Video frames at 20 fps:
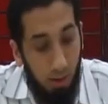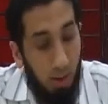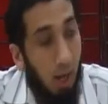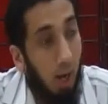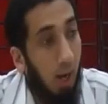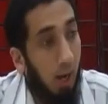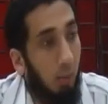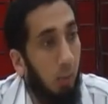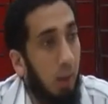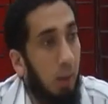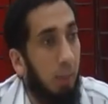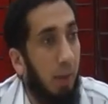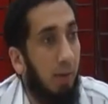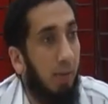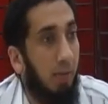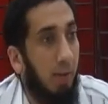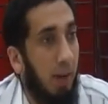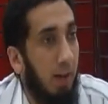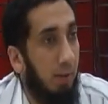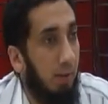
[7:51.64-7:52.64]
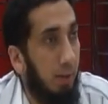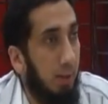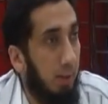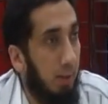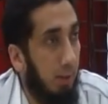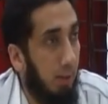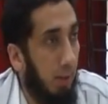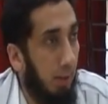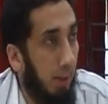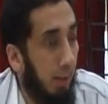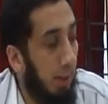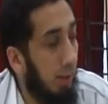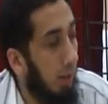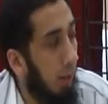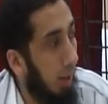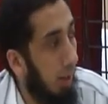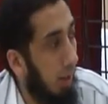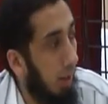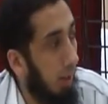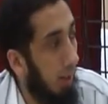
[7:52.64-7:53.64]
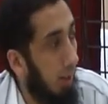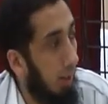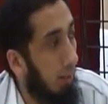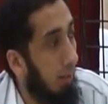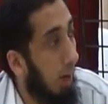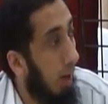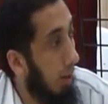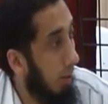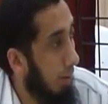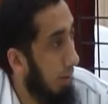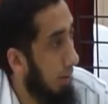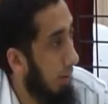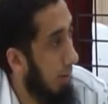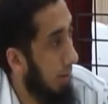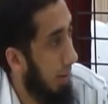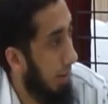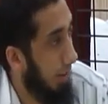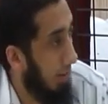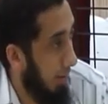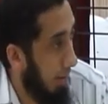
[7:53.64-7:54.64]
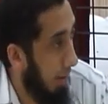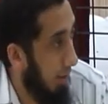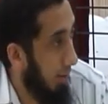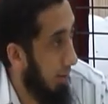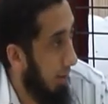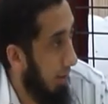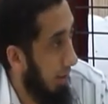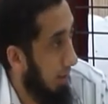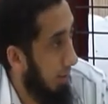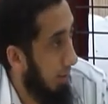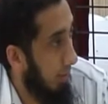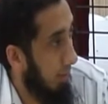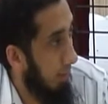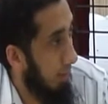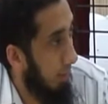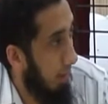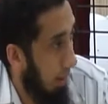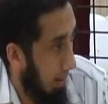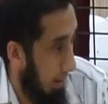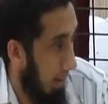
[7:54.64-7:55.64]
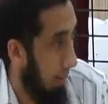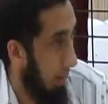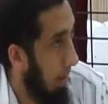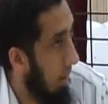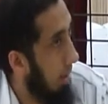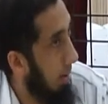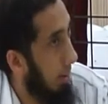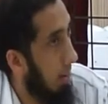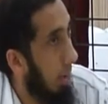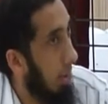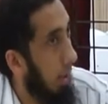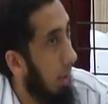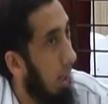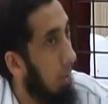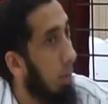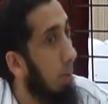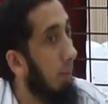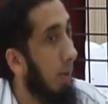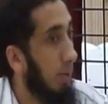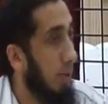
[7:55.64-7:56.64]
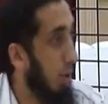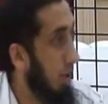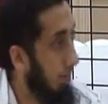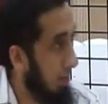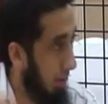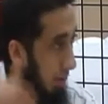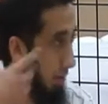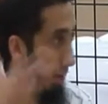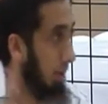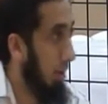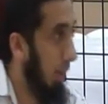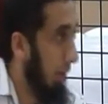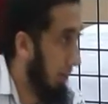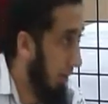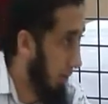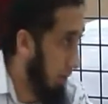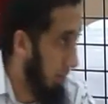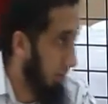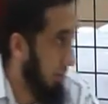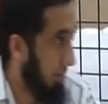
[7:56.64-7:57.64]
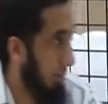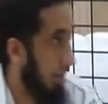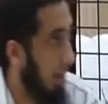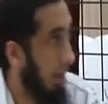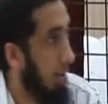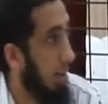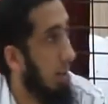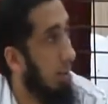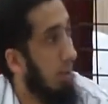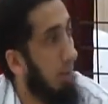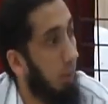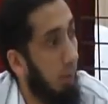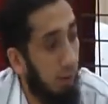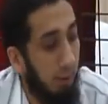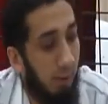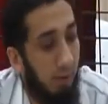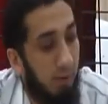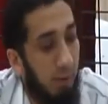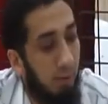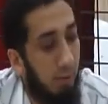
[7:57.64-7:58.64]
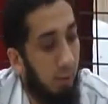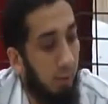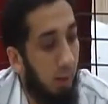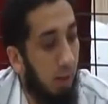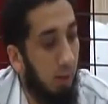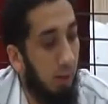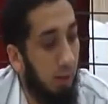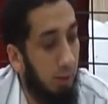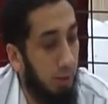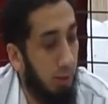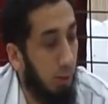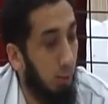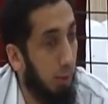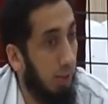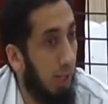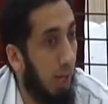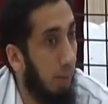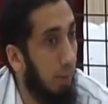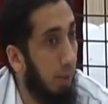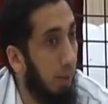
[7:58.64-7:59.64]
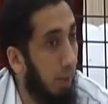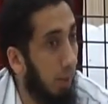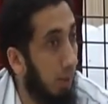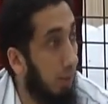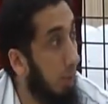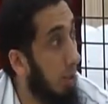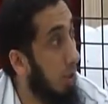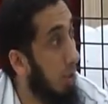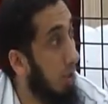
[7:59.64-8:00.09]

Yeah, one of my favorite models in the country, I won't mention them in theory, I'll mention them practically. One of my favorite models is what's happening in